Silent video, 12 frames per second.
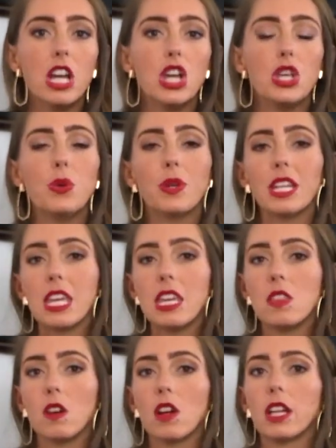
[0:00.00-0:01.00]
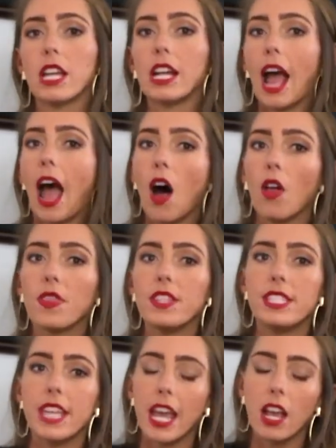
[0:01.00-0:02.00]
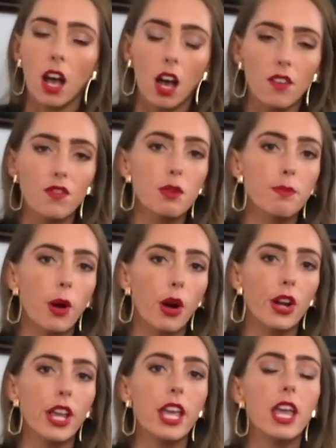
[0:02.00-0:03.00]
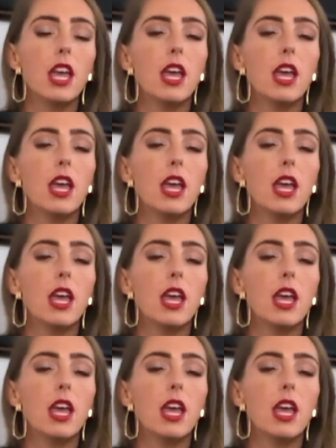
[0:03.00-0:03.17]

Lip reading: You can either get it out the day of your party,